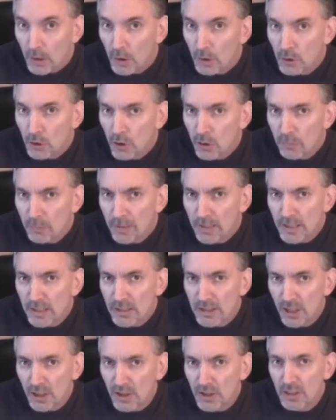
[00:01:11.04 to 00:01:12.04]
There could be
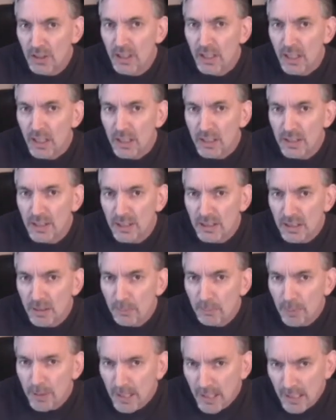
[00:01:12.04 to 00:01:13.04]
the sudden
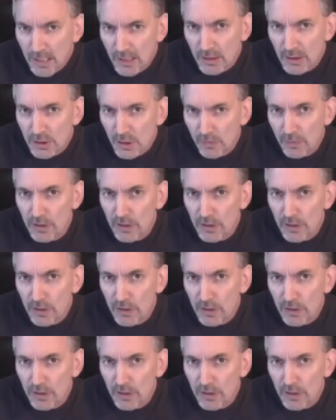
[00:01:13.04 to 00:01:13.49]
disappearance